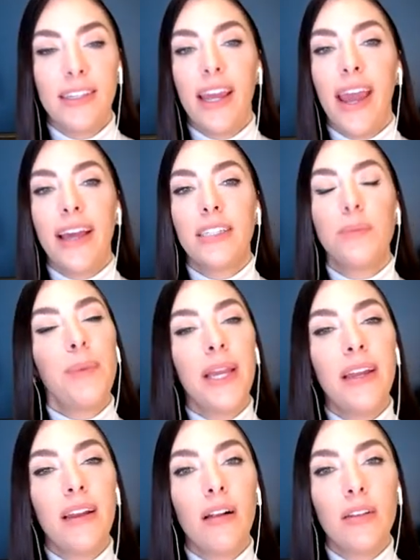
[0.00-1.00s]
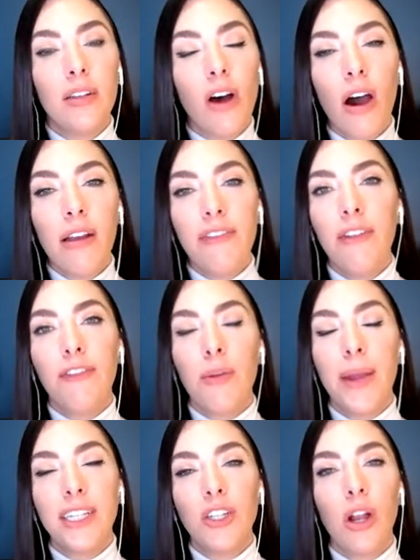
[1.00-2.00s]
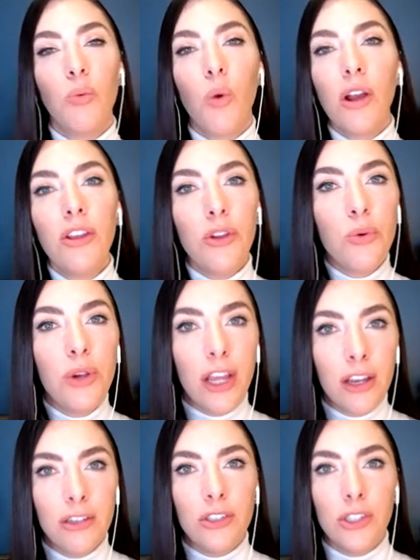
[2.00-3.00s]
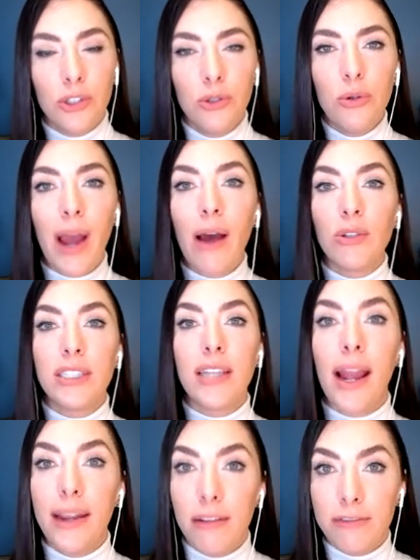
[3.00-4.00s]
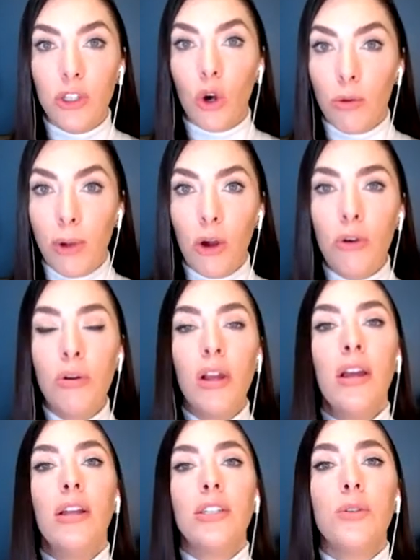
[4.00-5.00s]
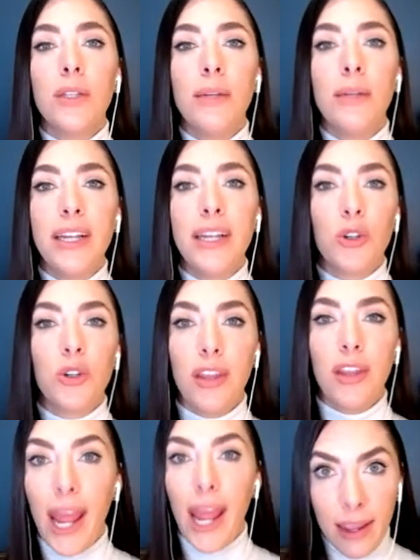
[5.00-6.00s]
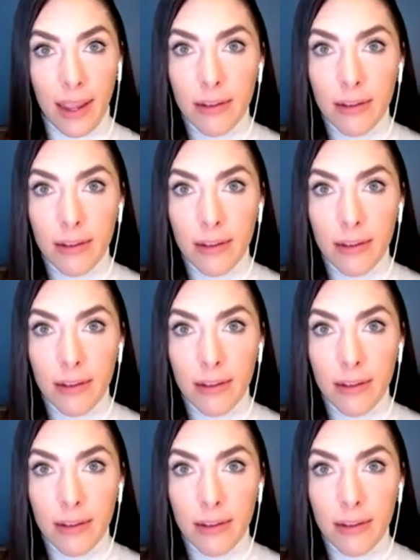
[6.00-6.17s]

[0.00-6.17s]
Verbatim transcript: has been a lot of information on what you can do outside of Domo to really make sure that A,